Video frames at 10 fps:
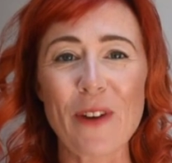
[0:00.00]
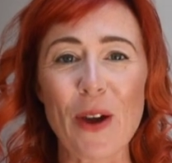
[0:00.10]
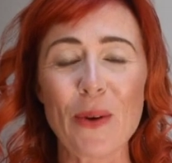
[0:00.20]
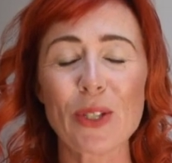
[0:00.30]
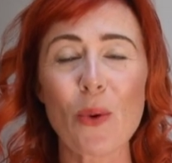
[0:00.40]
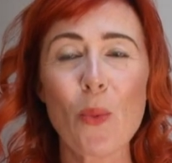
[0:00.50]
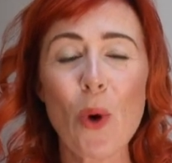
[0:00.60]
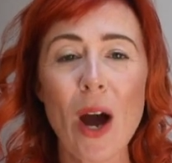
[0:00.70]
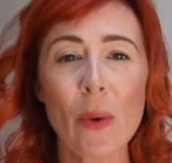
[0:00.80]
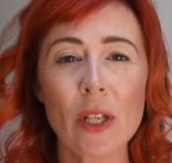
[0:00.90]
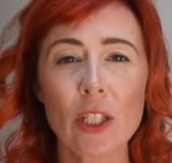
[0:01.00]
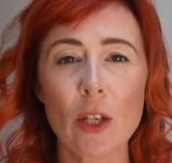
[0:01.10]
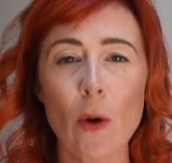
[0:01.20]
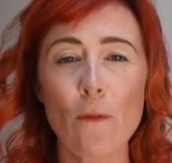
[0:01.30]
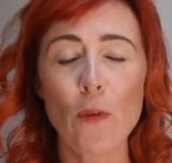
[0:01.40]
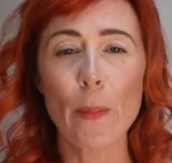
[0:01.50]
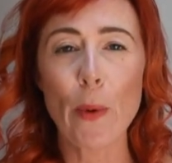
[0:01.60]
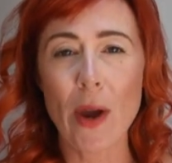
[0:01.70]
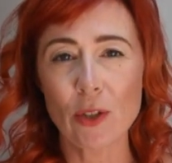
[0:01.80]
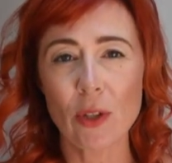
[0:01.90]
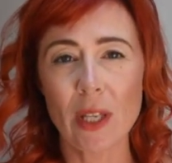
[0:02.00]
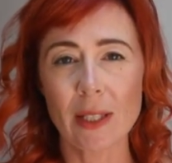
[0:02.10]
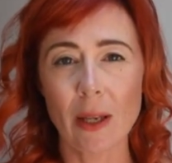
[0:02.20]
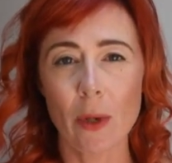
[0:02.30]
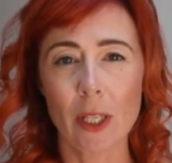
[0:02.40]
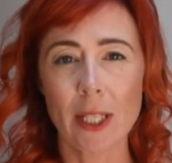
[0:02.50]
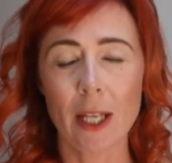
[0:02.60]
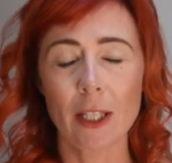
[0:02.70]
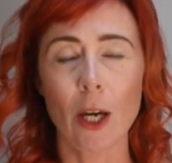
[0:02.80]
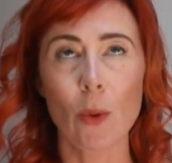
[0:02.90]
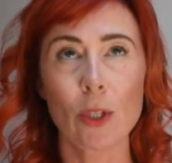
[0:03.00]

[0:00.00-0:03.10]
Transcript: folks. What I want to do, a few more extra things I want to tell you.